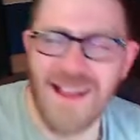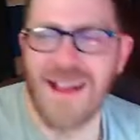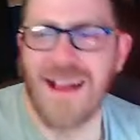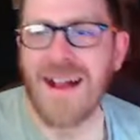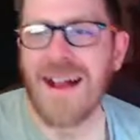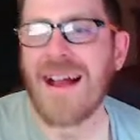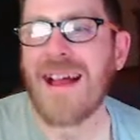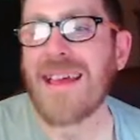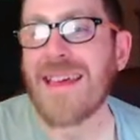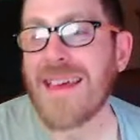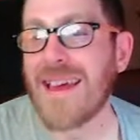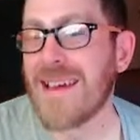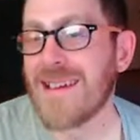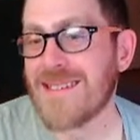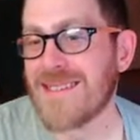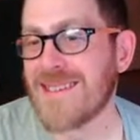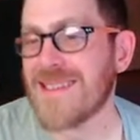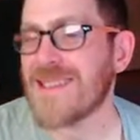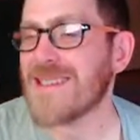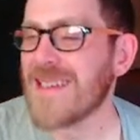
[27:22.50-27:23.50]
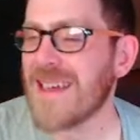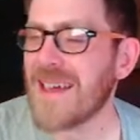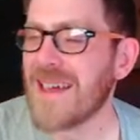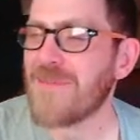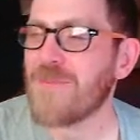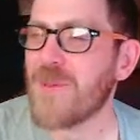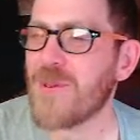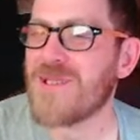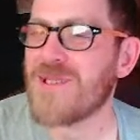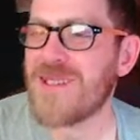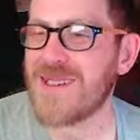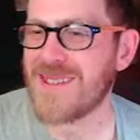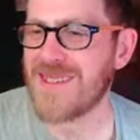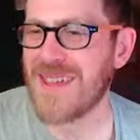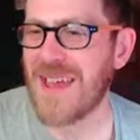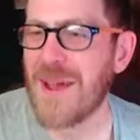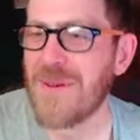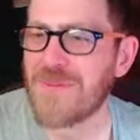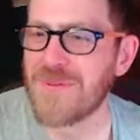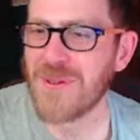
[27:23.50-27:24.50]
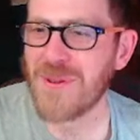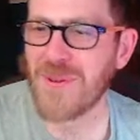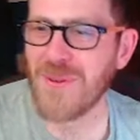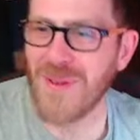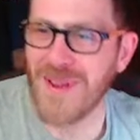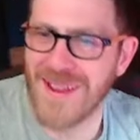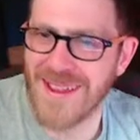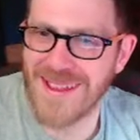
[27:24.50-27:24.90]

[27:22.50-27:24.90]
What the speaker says: I guess Zazane will just have to wait.